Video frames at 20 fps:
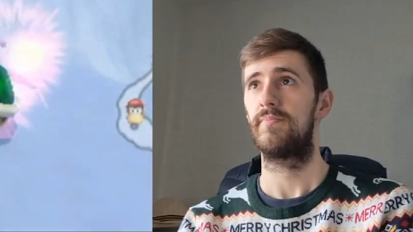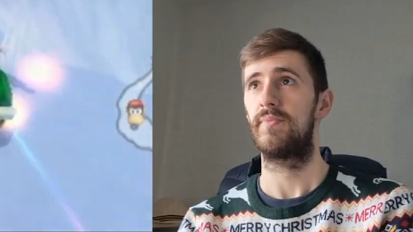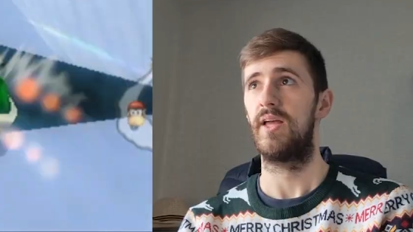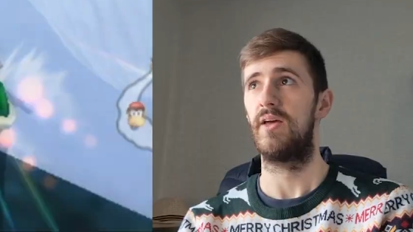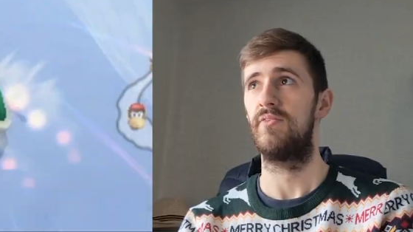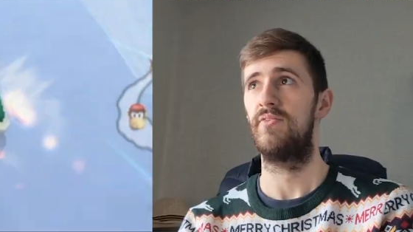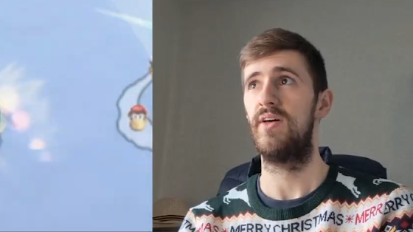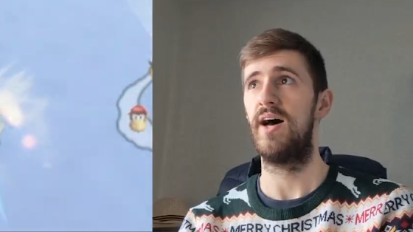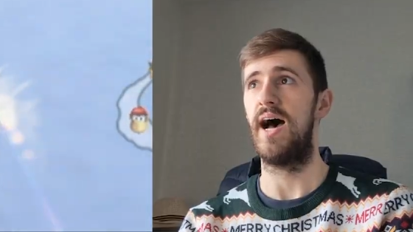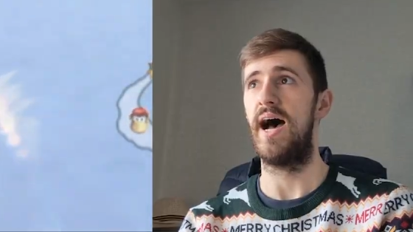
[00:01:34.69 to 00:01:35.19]

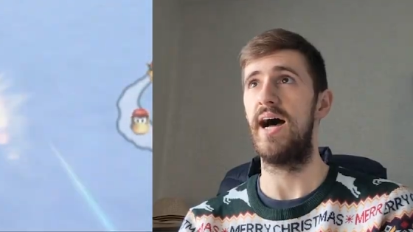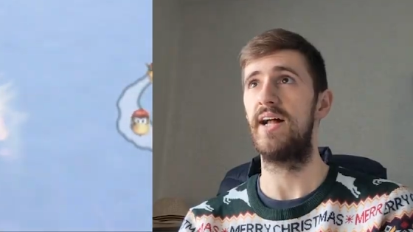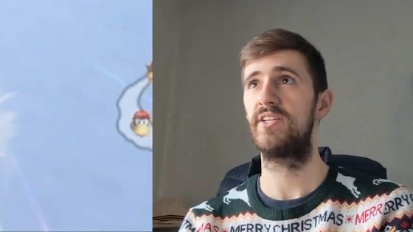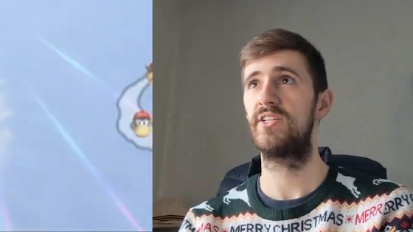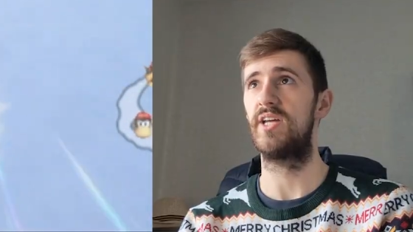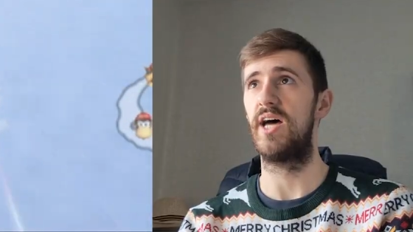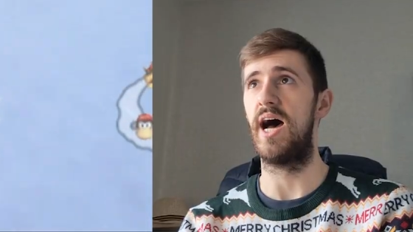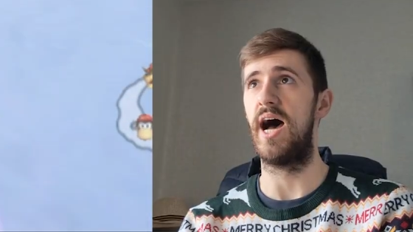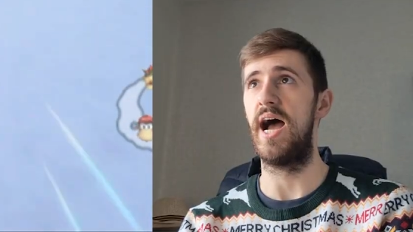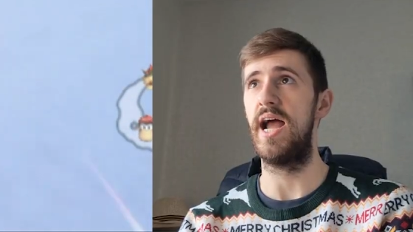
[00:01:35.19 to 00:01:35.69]
that
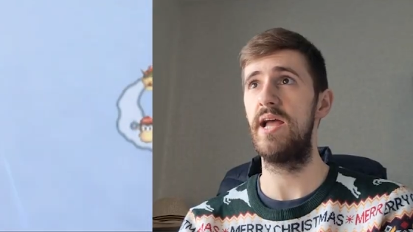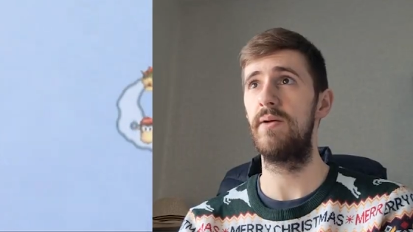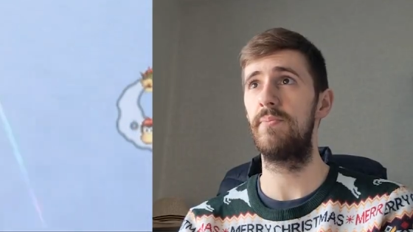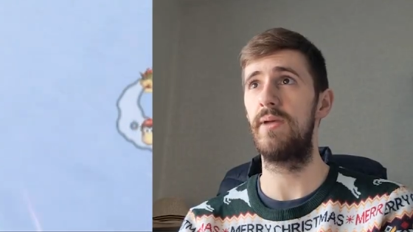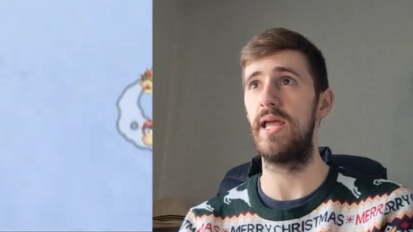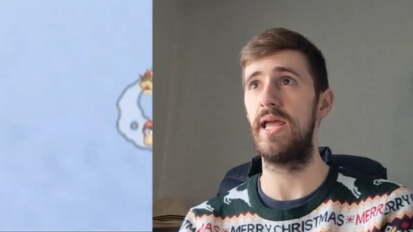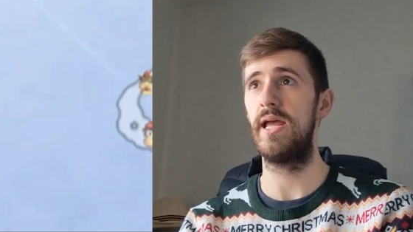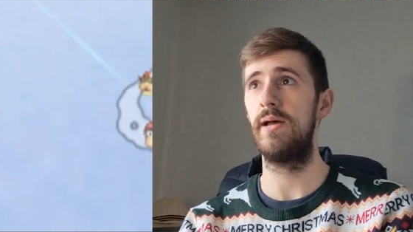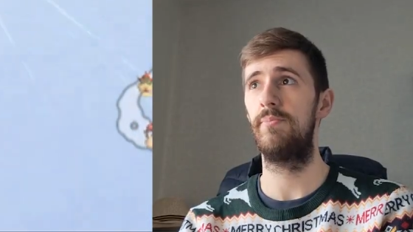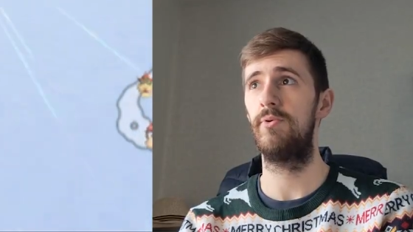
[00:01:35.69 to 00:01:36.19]
I am
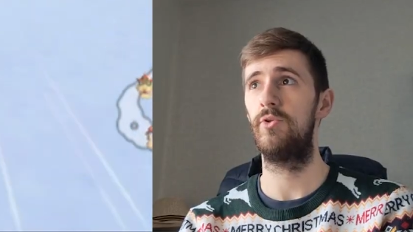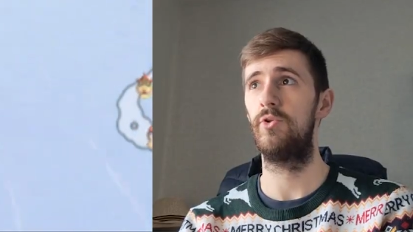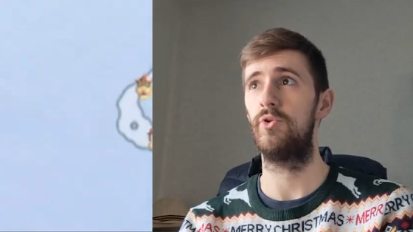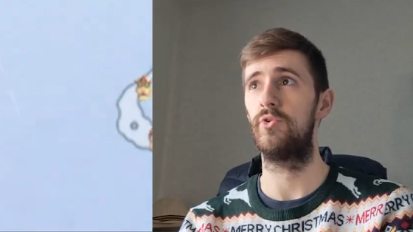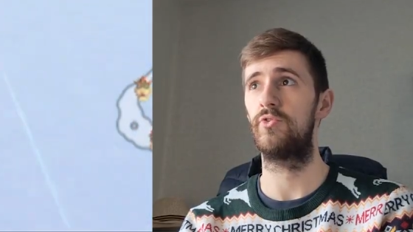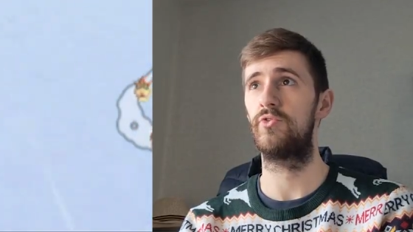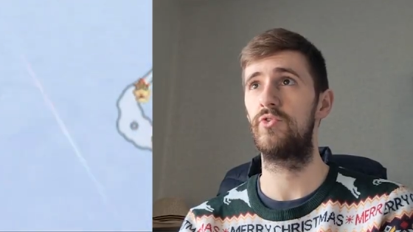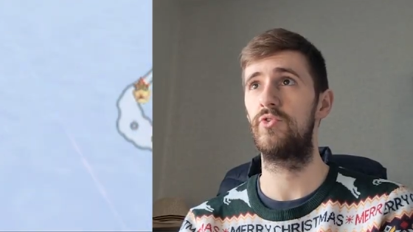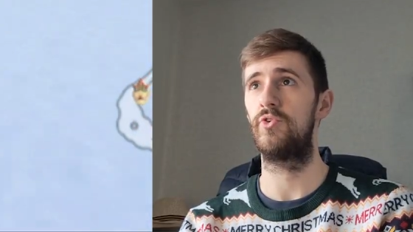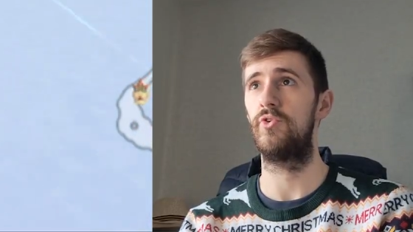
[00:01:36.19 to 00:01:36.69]
able
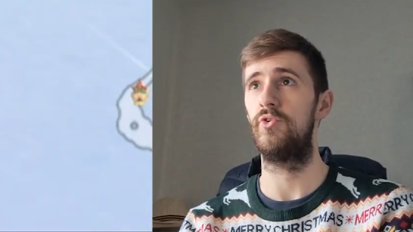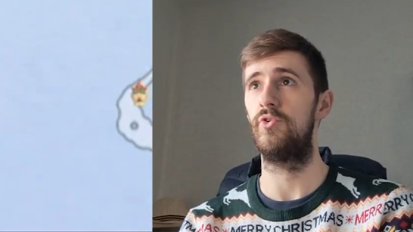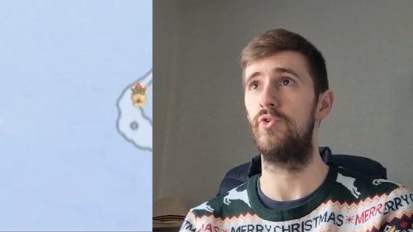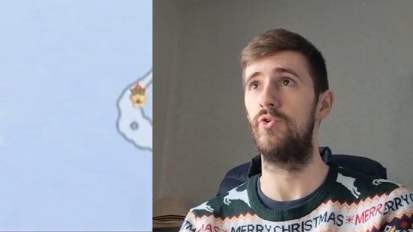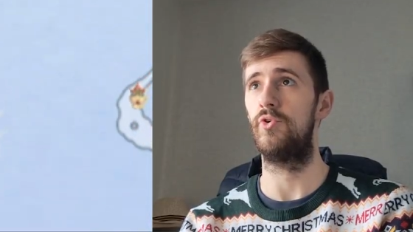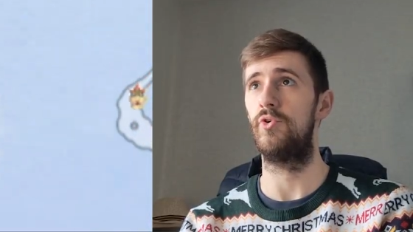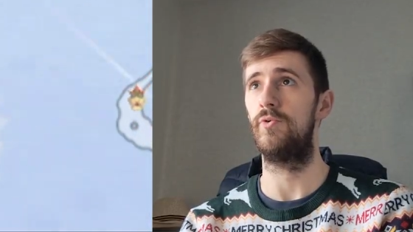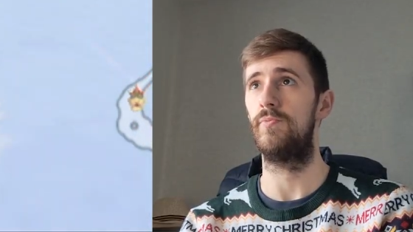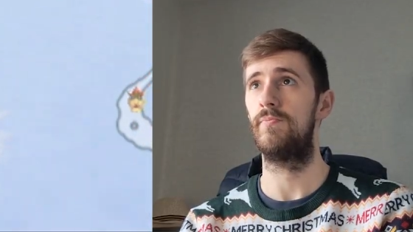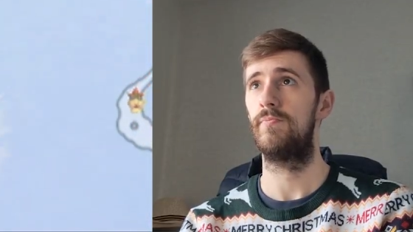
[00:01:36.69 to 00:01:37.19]

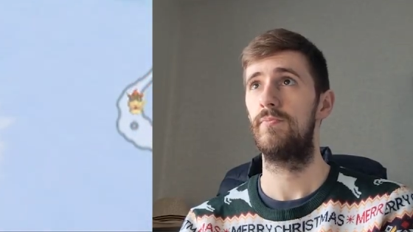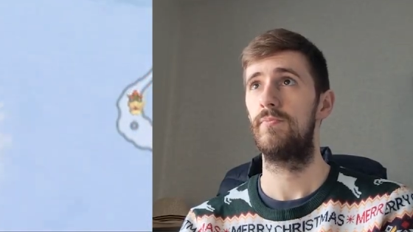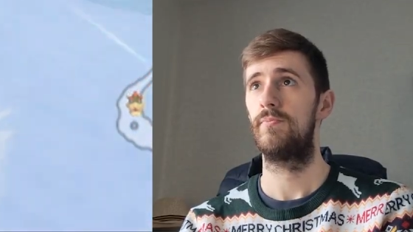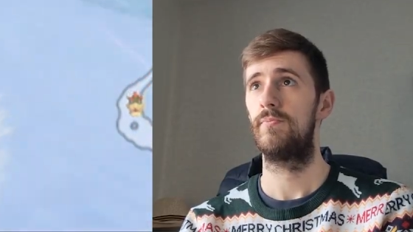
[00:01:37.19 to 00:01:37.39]
to